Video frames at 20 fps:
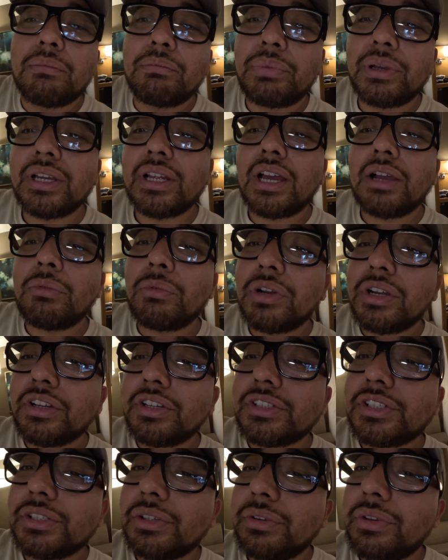but I wanted
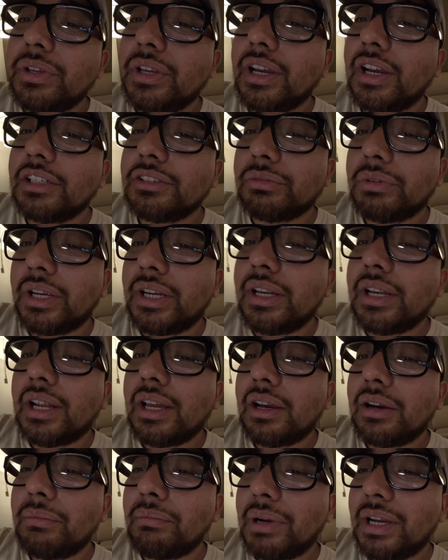to show you guys right
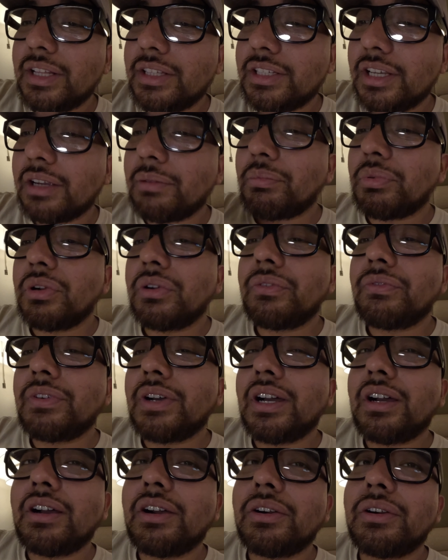now my deck
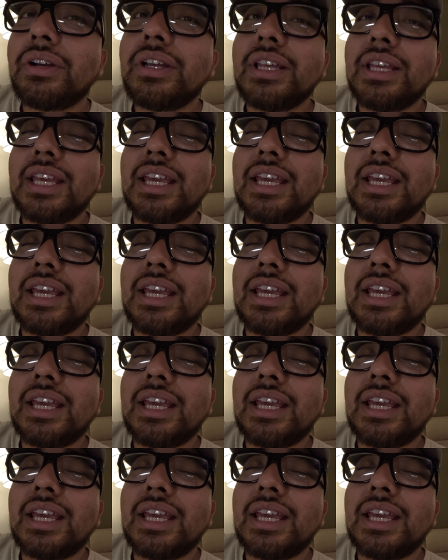profile.